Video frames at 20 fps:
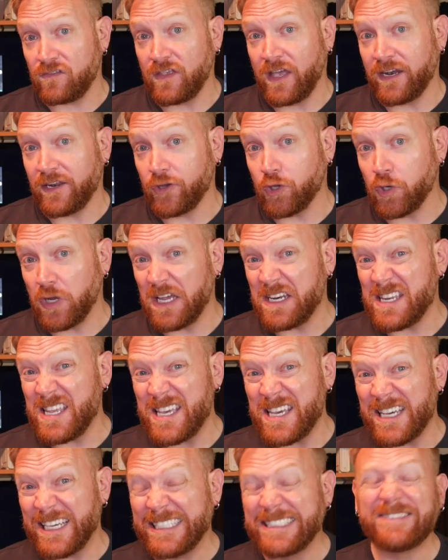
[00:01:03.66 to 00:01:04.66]
is not a good
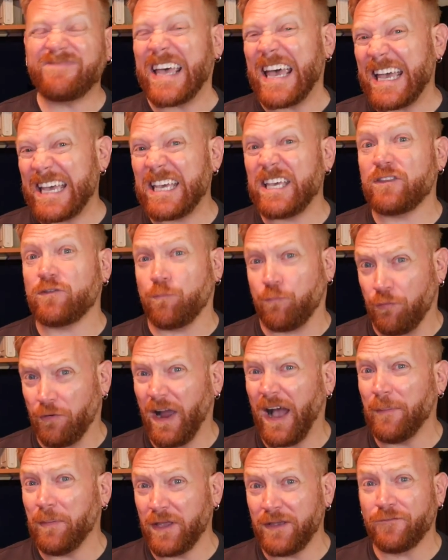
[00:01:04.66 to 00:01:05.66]
idea, it's
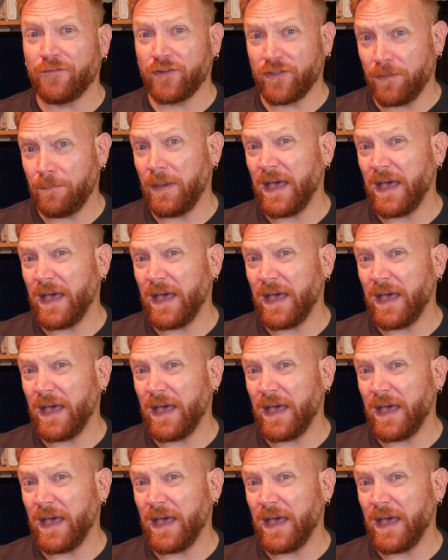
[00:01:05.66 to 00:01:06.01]
probably for the